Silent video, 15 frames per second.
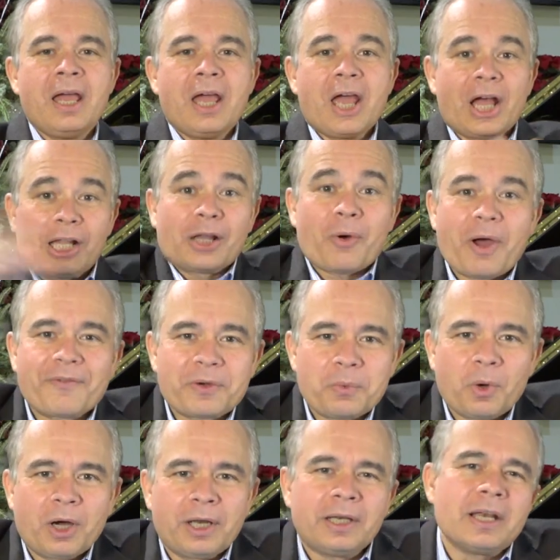Hello
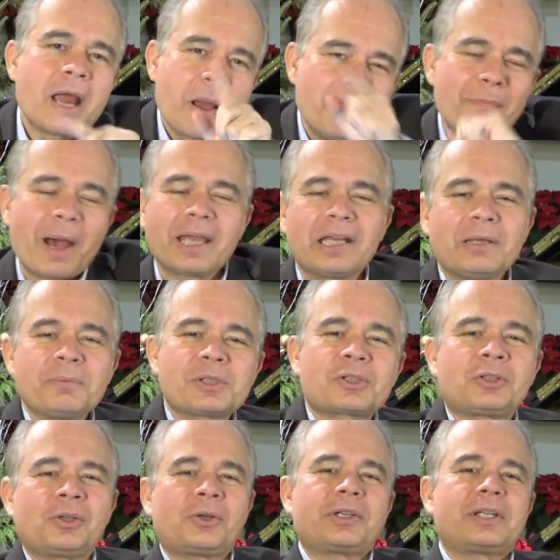everyone, my name is
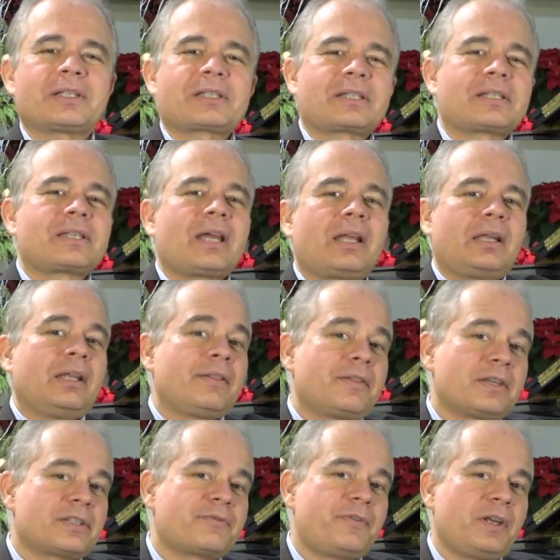Claudius Cazan. In
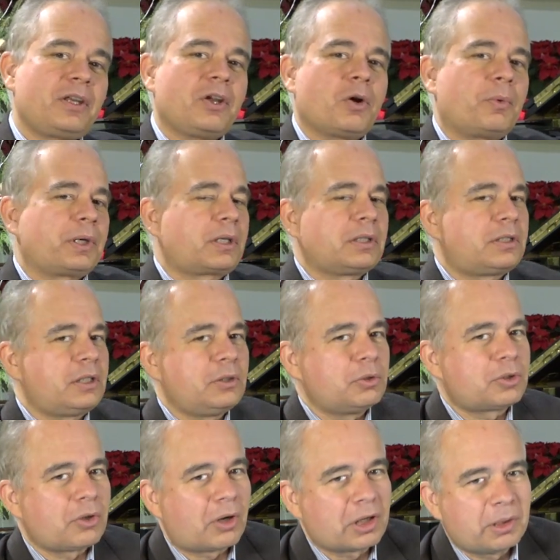this video, we continue
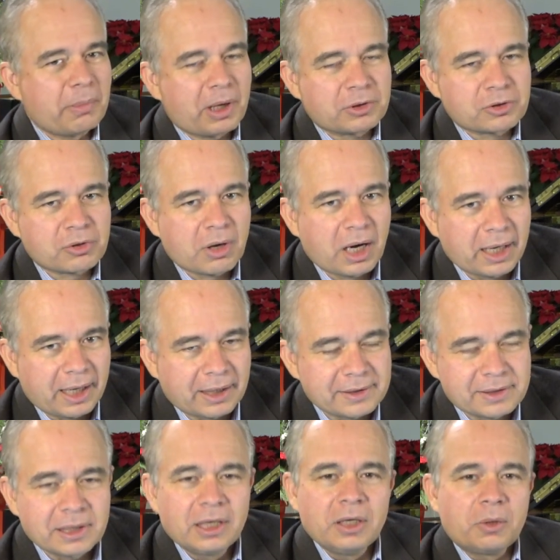talking about
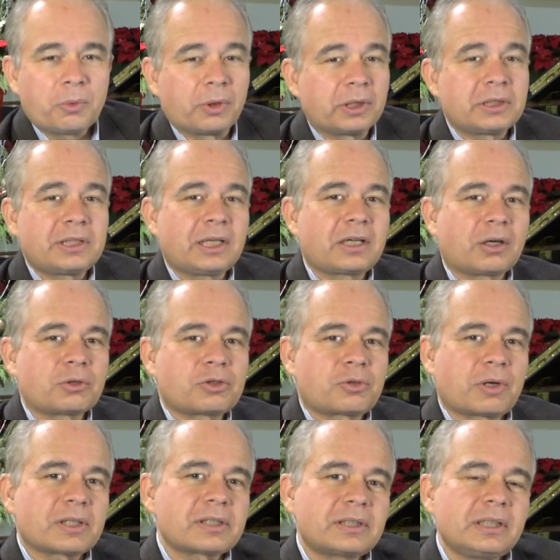triads. We're going to take our
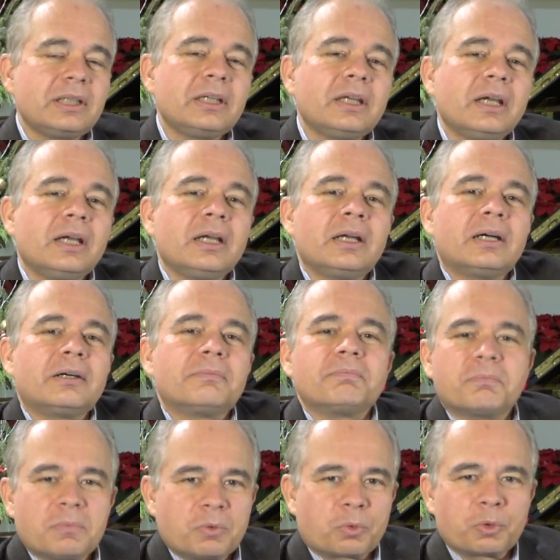trusty
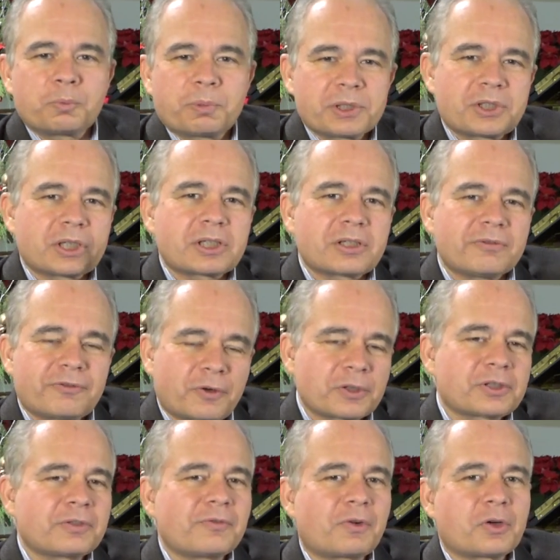root position,
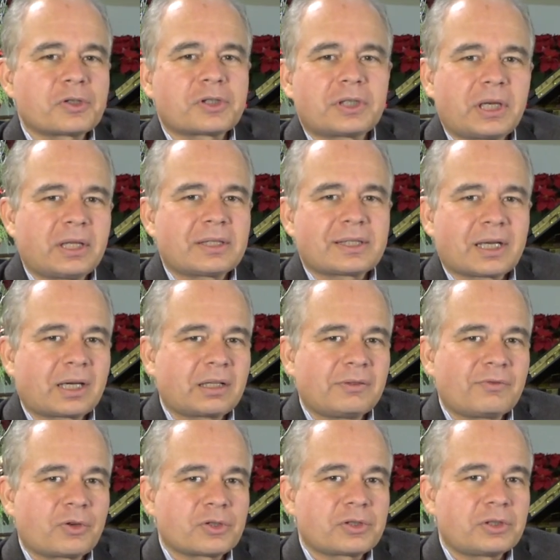first inversion and second
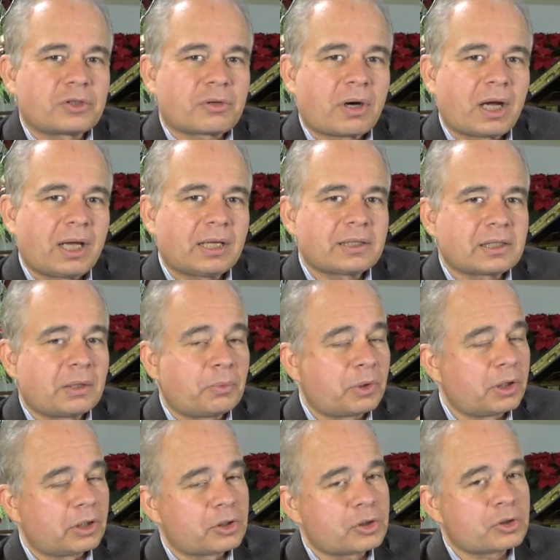inversion triads, and we're
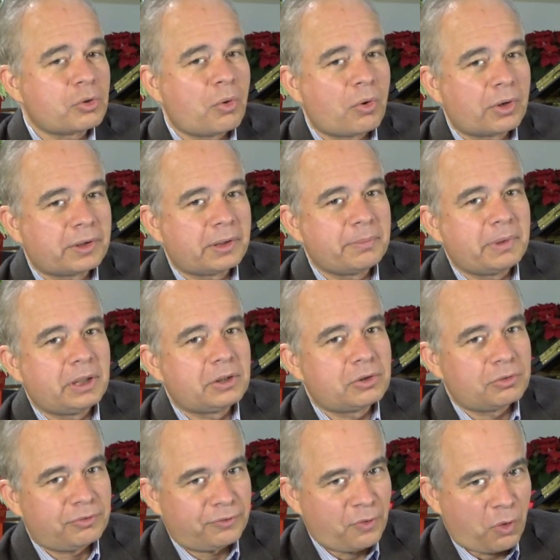going to score them
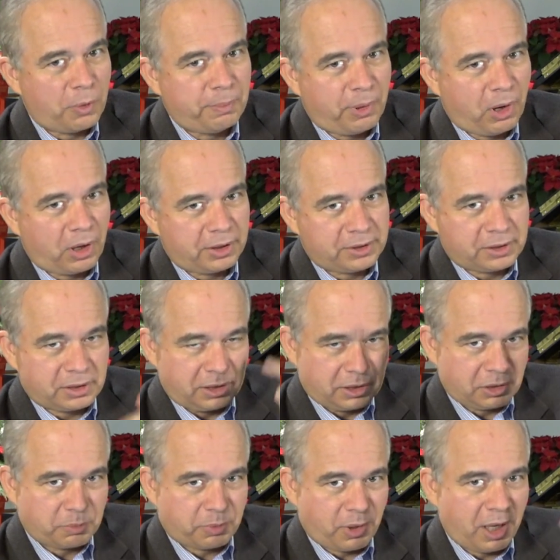into 4 parts:
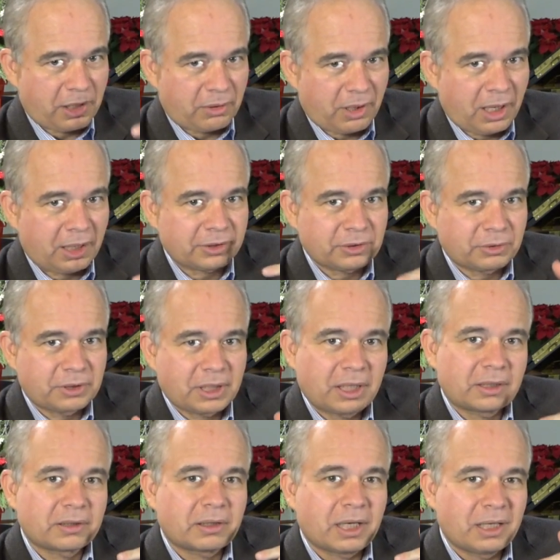soprano, alto,
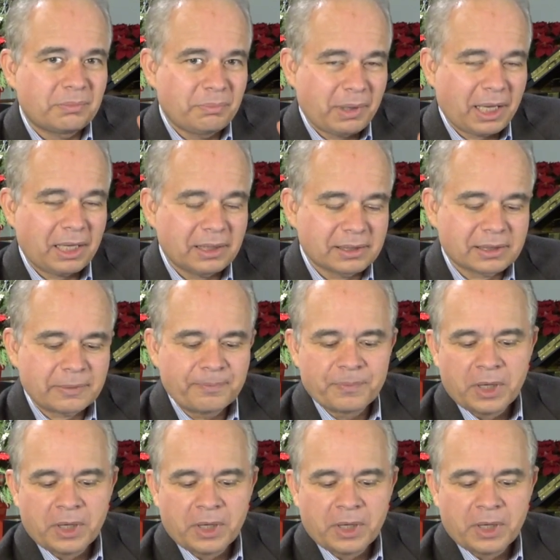tenor, and bass.